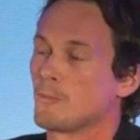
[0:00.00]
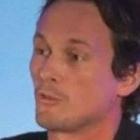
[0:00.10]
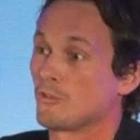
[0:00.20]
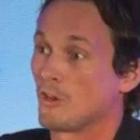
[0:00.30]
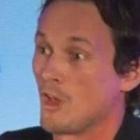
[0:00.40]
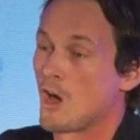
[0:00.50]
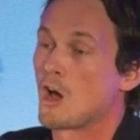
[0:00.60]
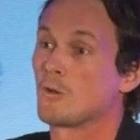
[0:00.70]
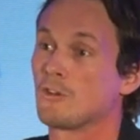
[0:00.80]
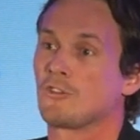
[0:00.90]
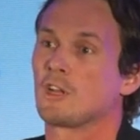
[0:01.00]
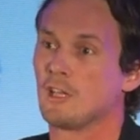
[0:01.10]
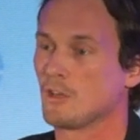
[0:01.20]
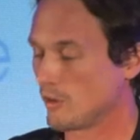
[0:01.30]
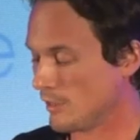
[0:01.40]
most
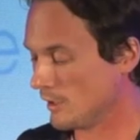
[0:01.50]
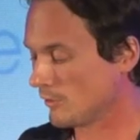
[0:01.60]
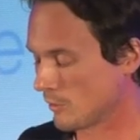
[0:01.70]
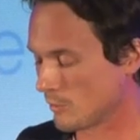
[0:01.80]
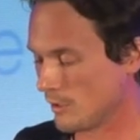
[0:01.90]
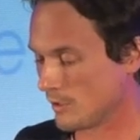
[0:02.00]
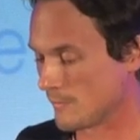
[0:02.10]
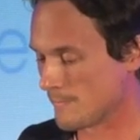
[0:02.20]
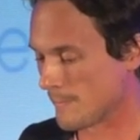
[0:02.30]
holistically good things that we do.